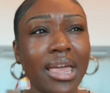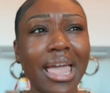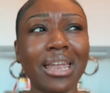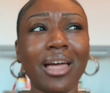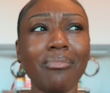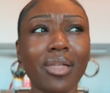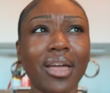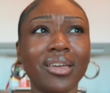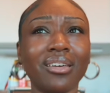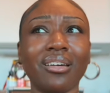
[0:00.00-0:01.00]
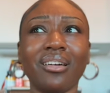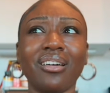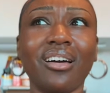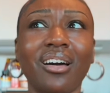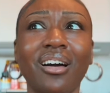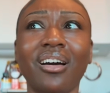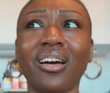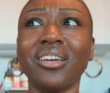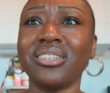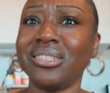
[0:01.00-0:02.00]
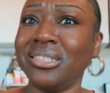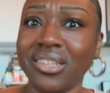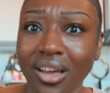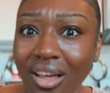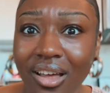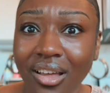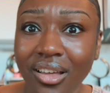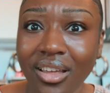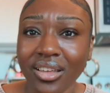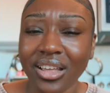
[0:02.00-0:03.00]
And I'm like, duh.